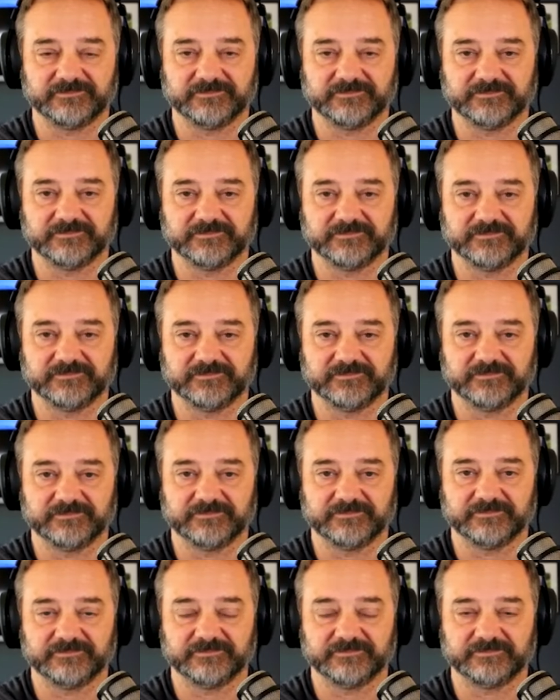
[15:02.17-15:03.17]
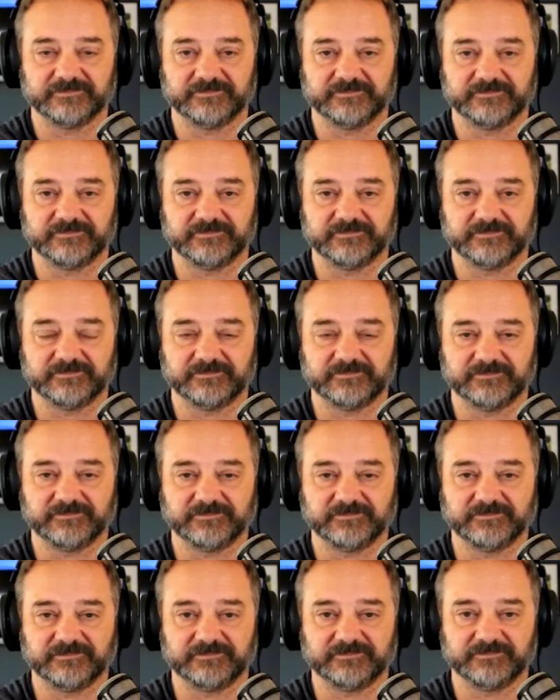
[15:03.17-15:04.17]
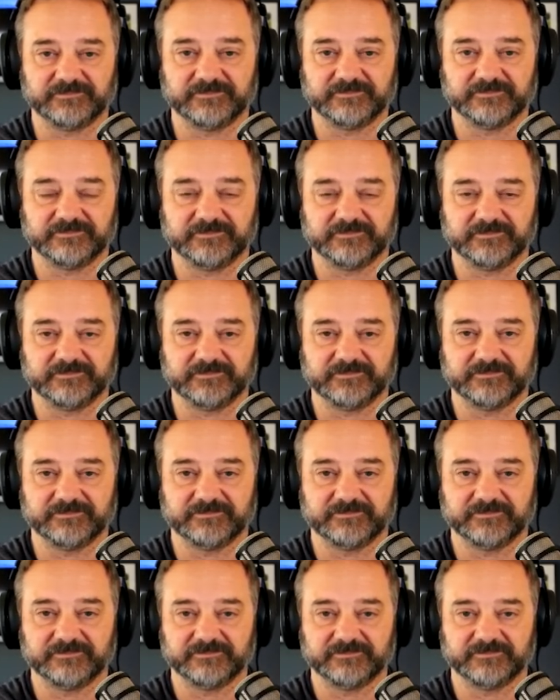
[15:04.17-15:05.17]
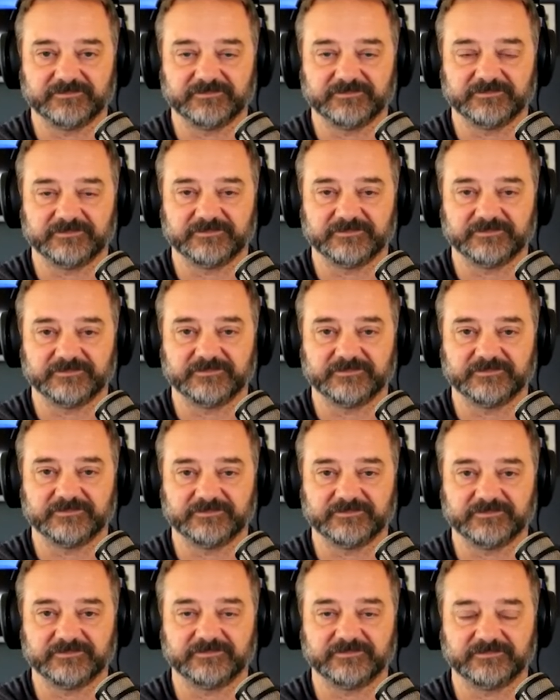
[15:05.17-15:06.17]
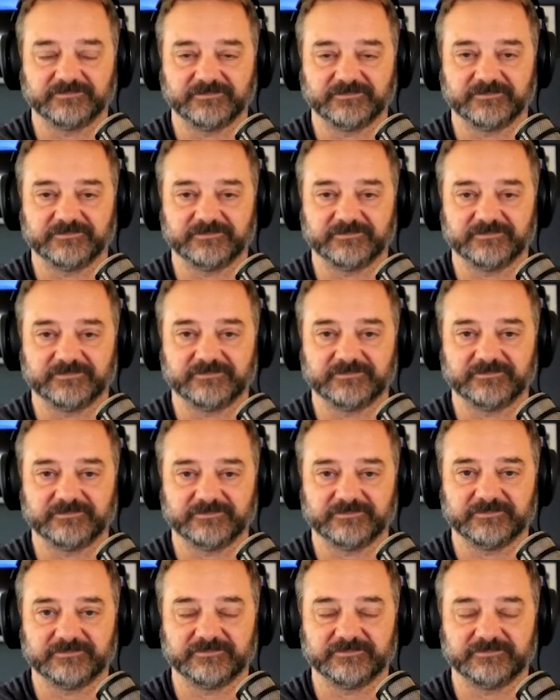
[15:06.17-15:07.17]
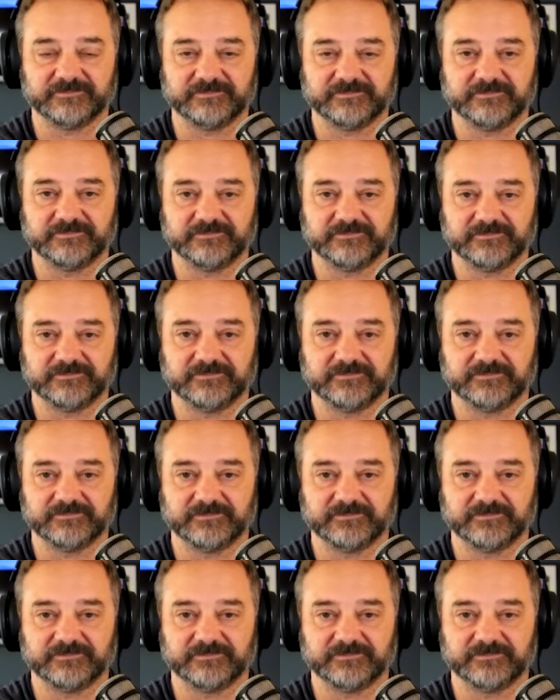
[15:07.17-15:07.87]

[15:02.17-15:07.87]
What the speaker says: (not speaking)